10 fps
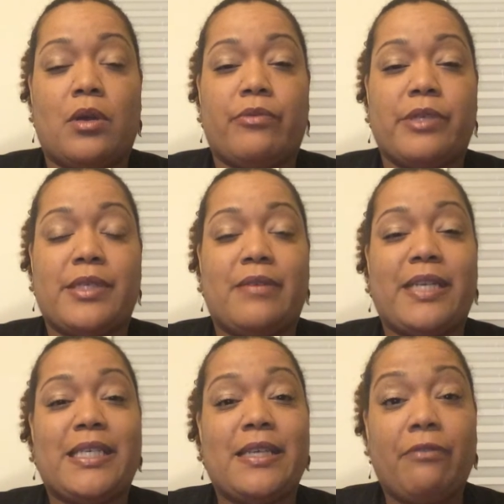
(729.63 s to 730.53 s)
received
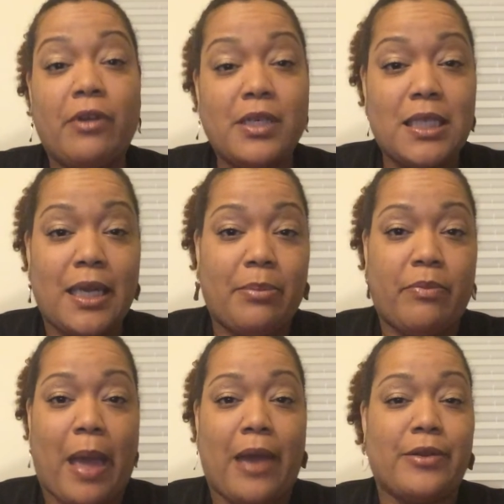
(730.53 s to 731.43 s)
a different type
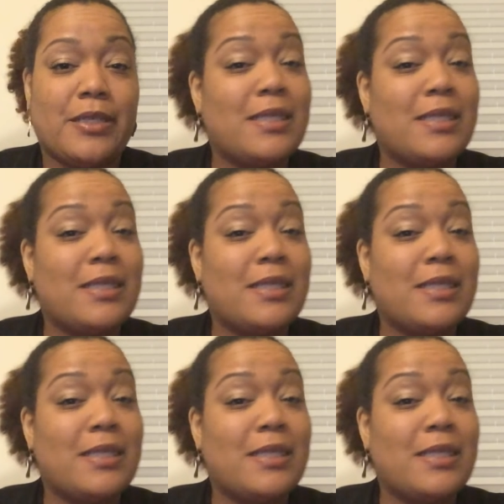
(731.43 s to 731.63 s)
of pattern.